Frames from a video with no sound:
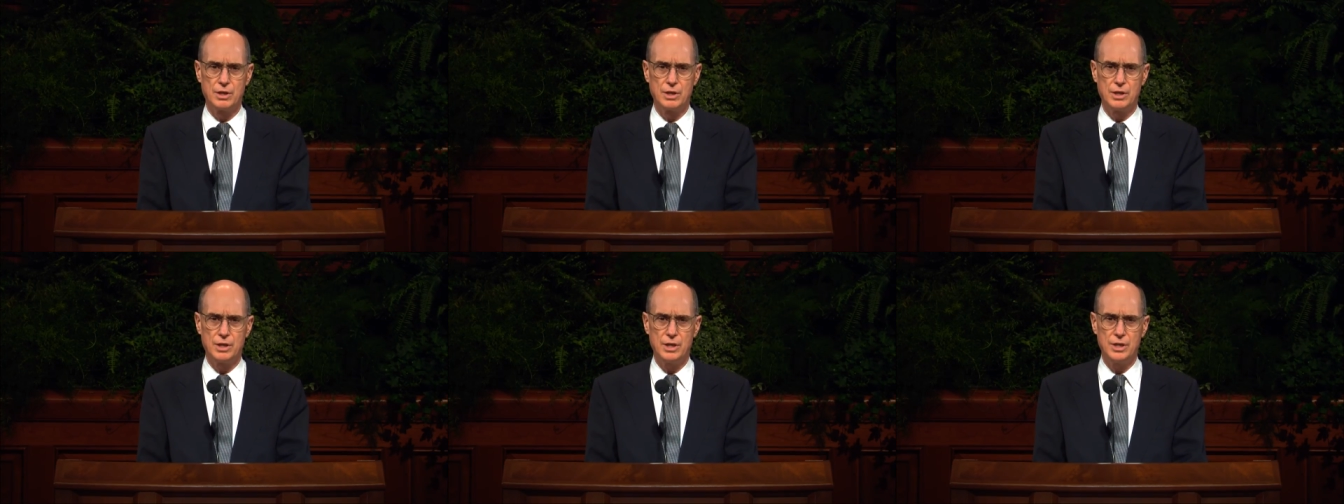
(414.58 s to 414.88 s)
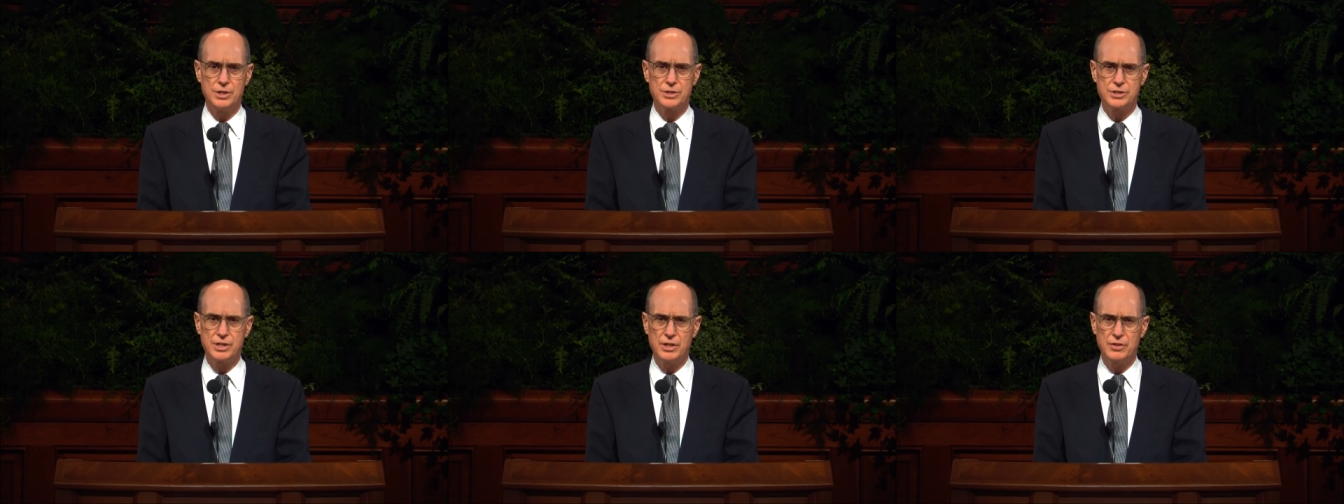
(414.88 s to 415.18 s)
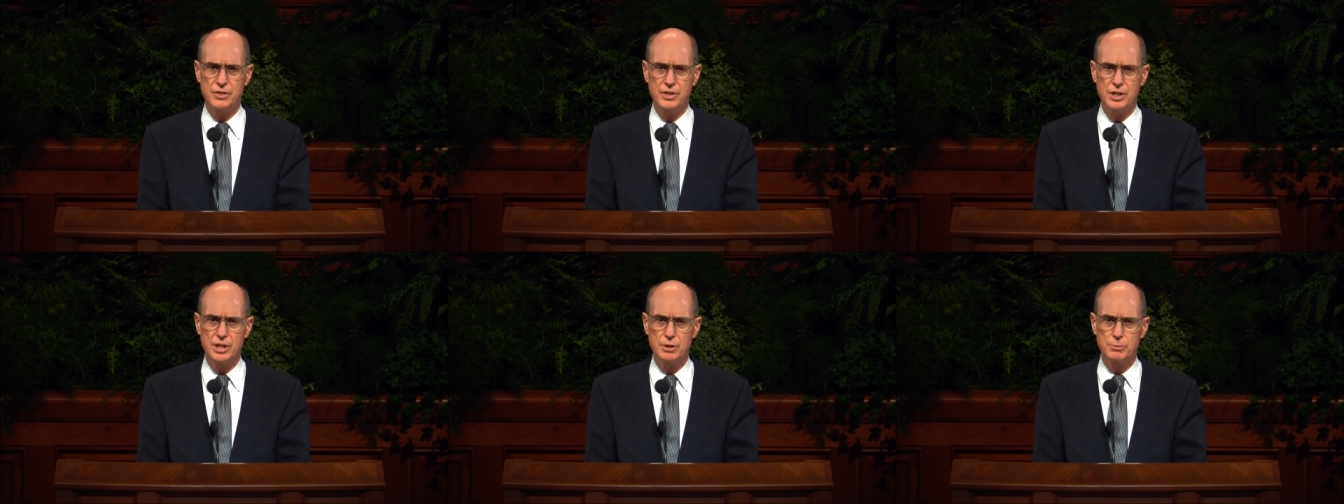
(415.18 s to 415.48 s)
He said
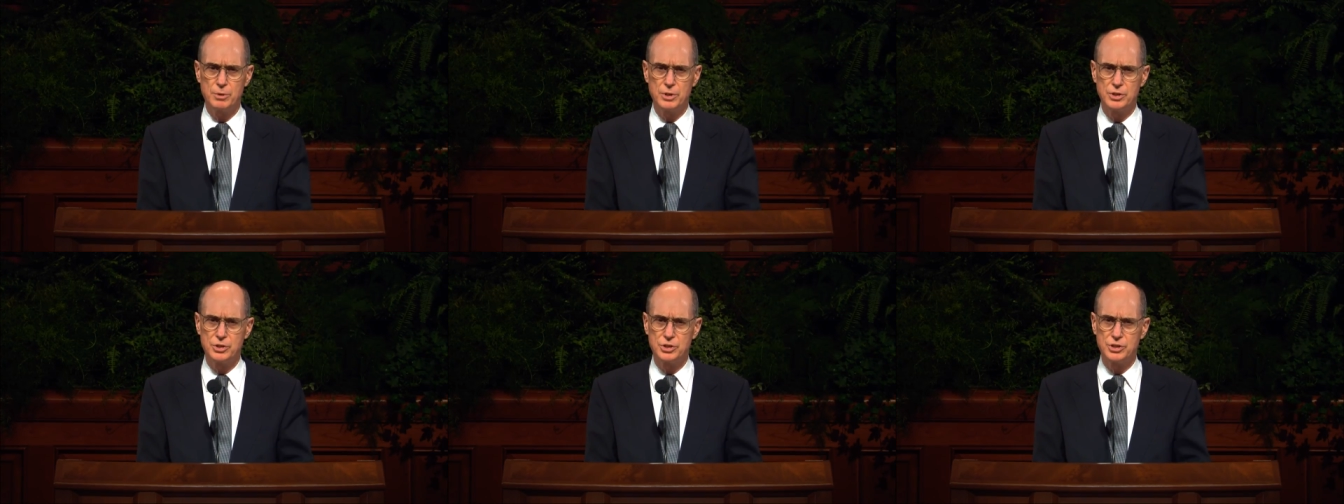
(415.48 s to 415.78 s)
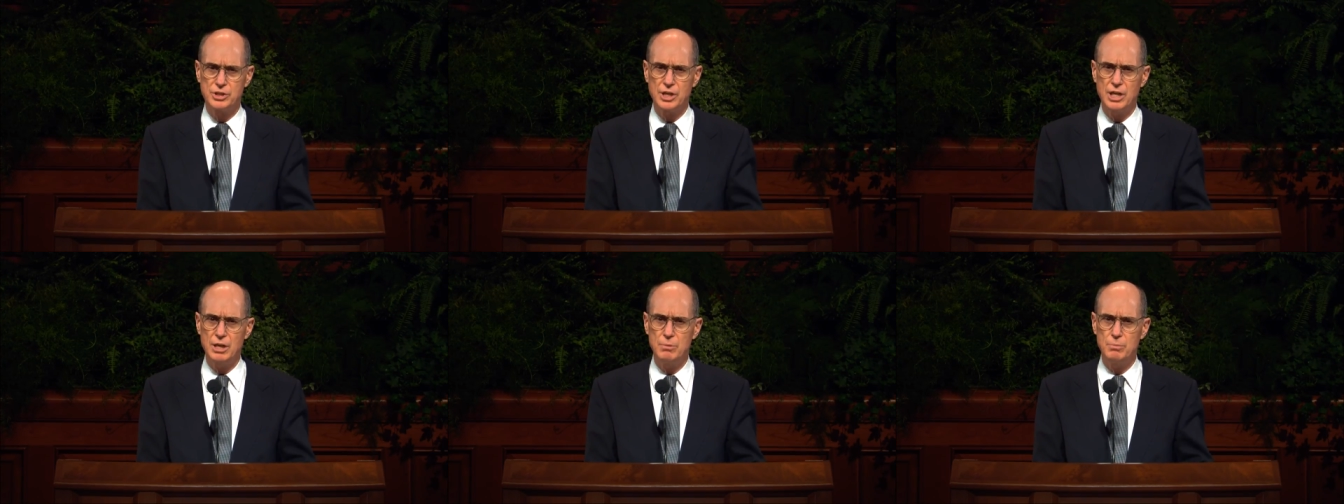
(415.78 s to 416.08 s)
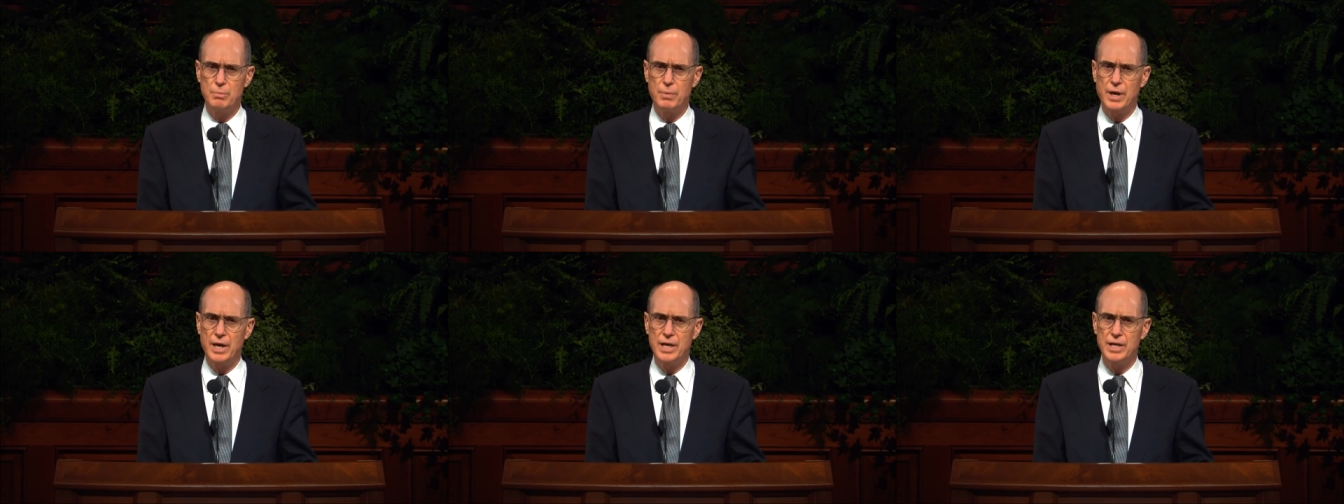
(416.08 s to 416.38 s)
that he had been
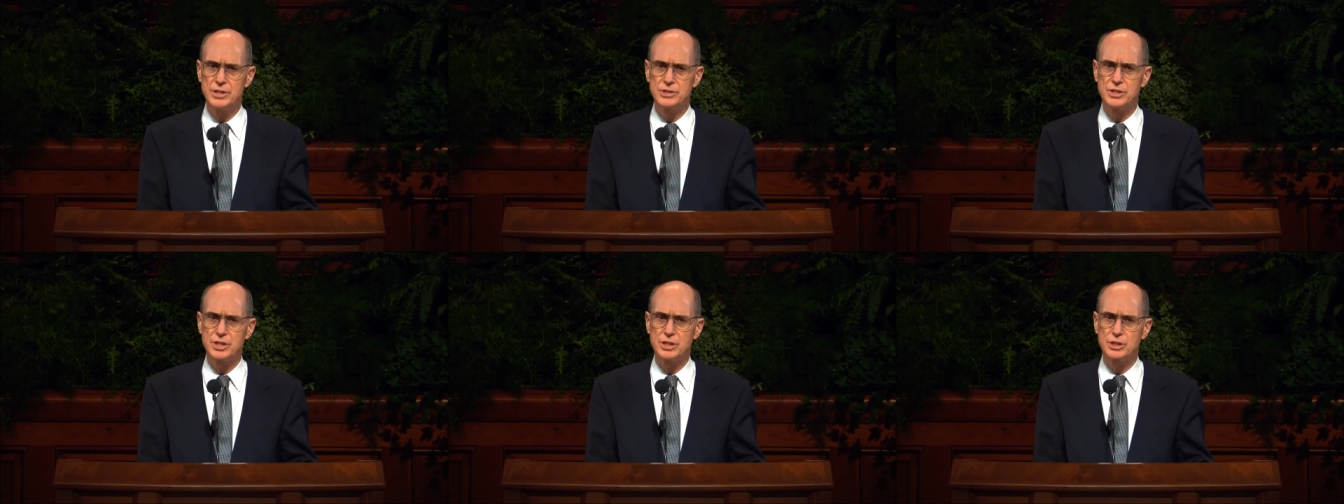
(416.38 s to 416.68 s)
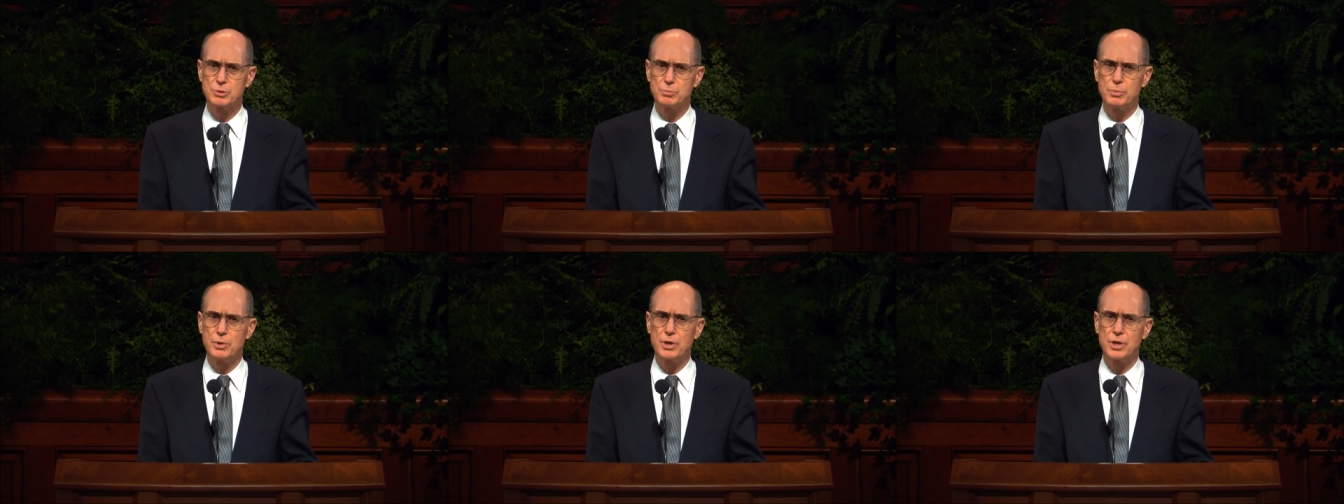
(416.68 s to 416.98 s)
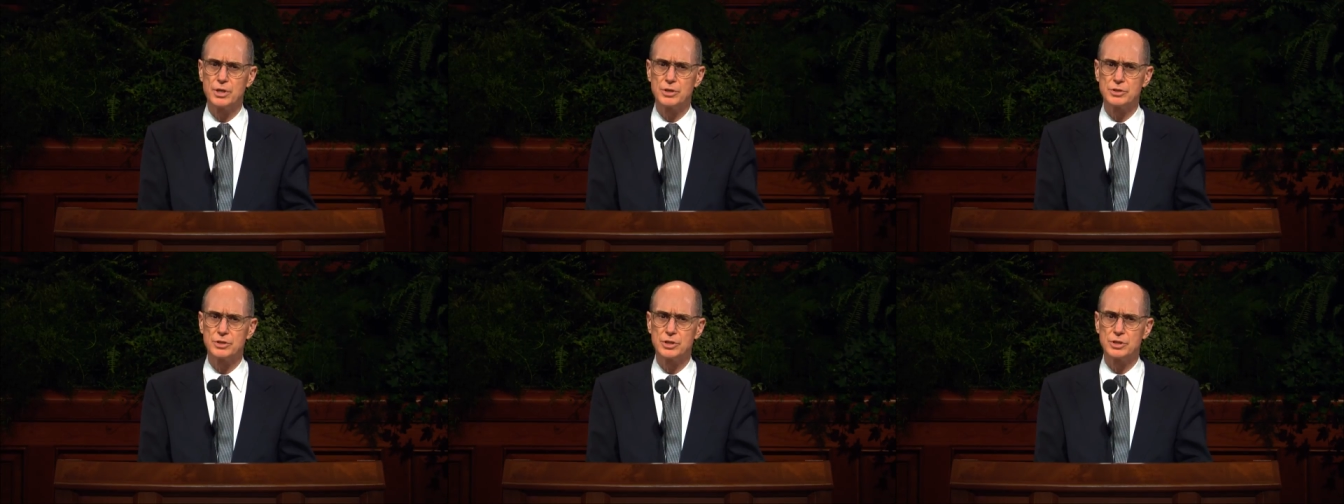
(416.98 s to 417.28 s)
shaped by his
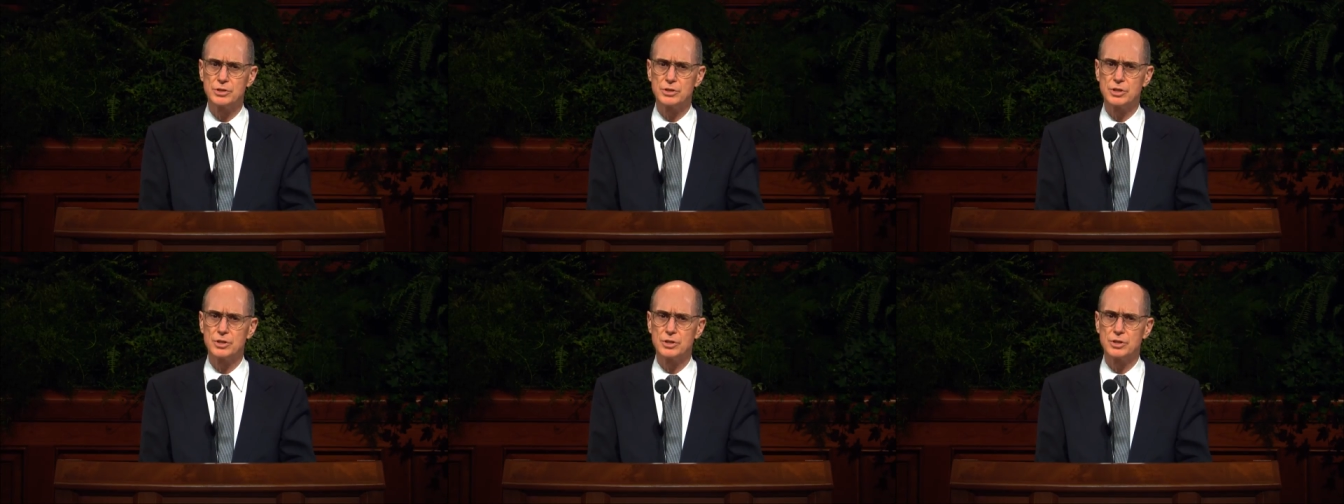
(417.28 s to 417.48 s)
experiences